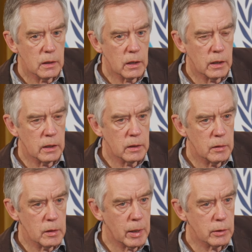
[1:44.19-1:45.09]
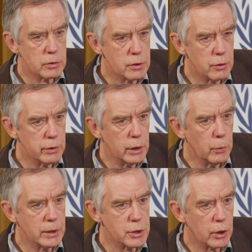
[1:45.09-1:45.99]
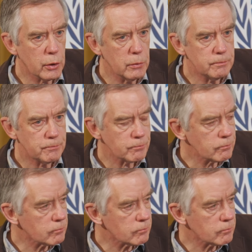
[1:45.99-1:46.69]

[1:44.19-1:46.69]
about 3 weeks ago